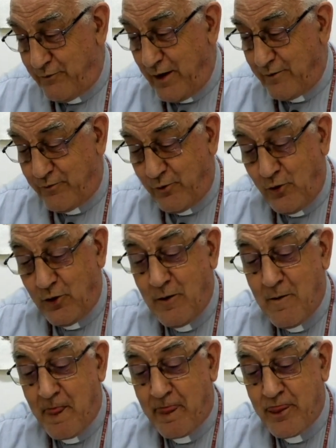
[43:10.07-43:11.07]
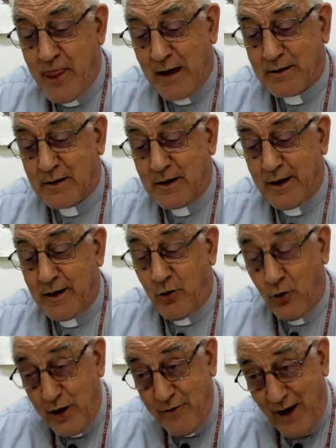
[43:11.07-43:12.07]
faithful that the
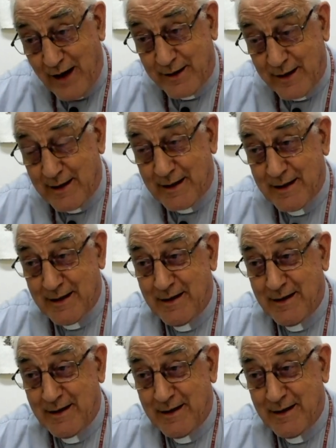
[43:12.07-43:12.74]
Holy Father,